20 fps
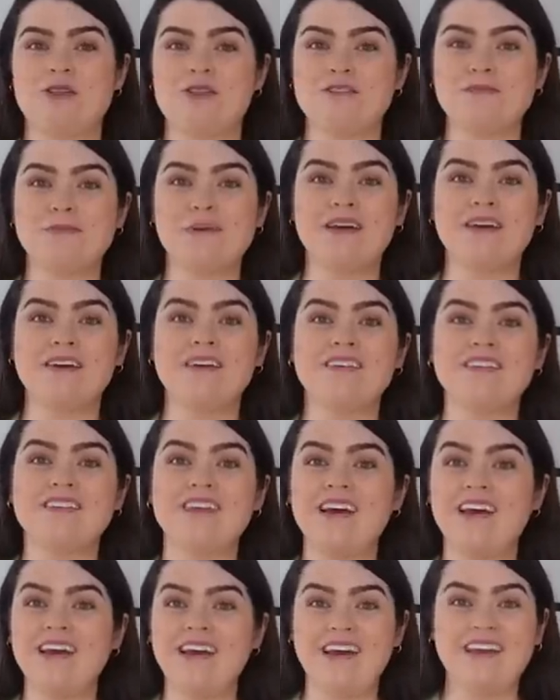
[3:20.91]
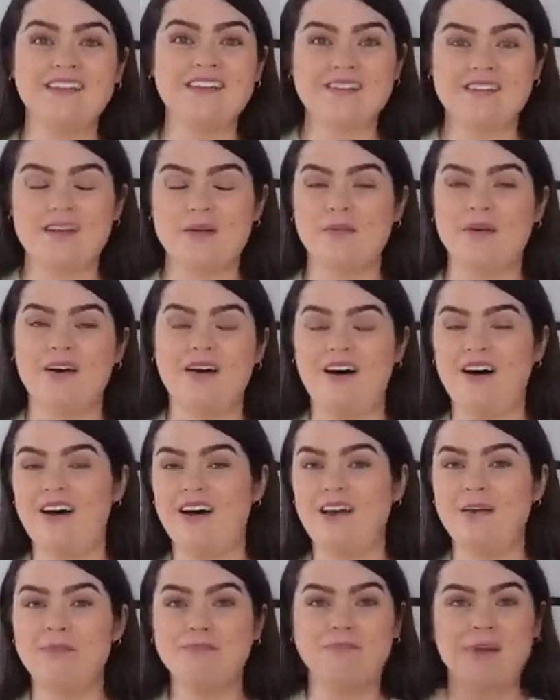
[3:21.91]
just because in the summer
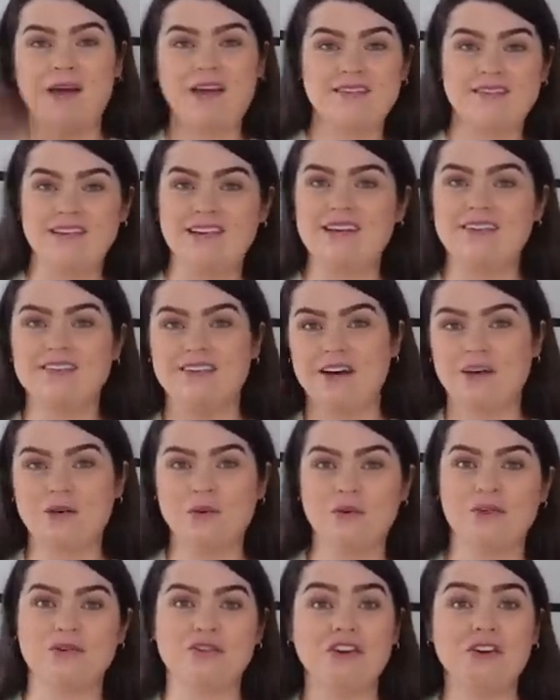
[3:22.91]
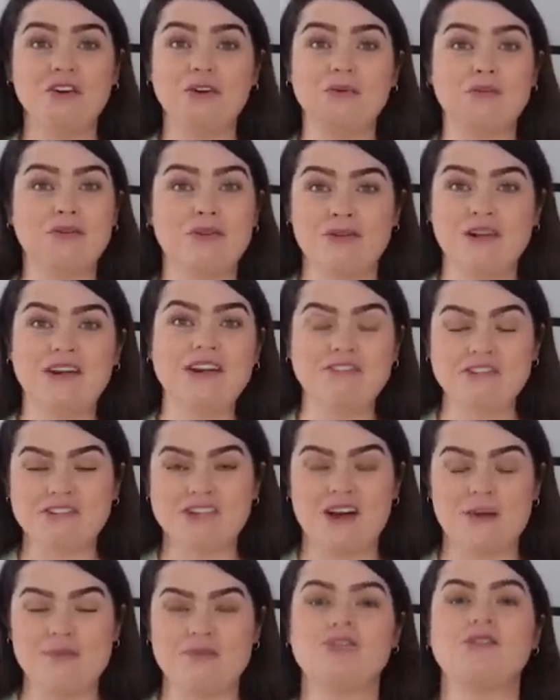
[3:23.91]
I basically cycle through three different
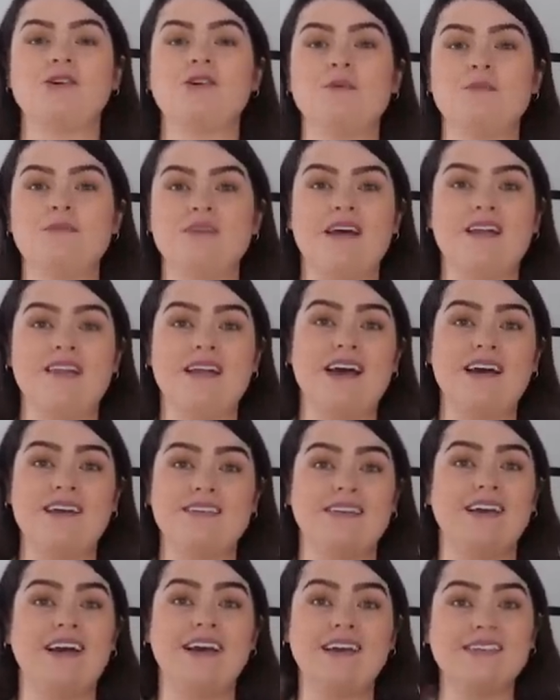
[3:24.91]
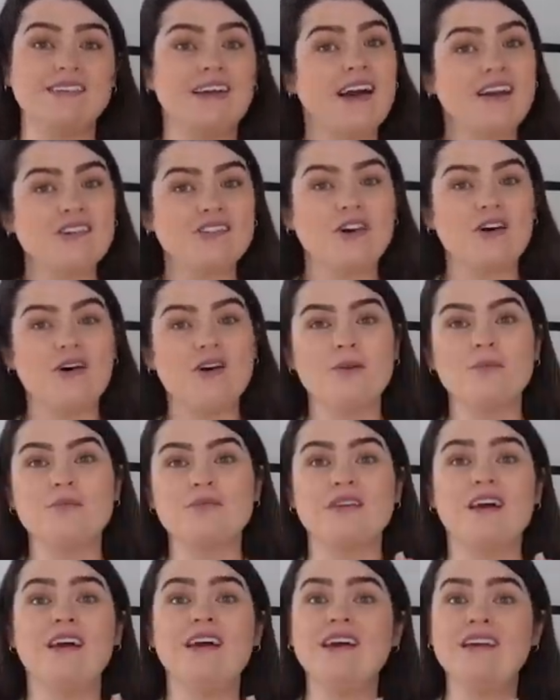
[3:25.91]
types of tops, and that is like tank
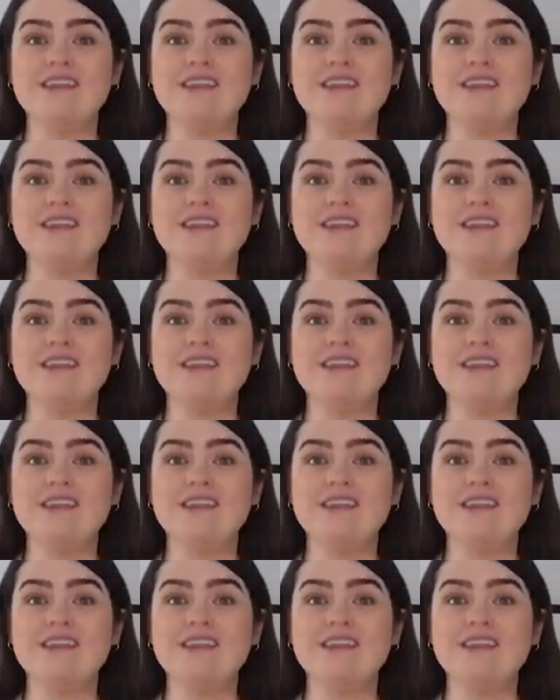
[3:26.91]
tops,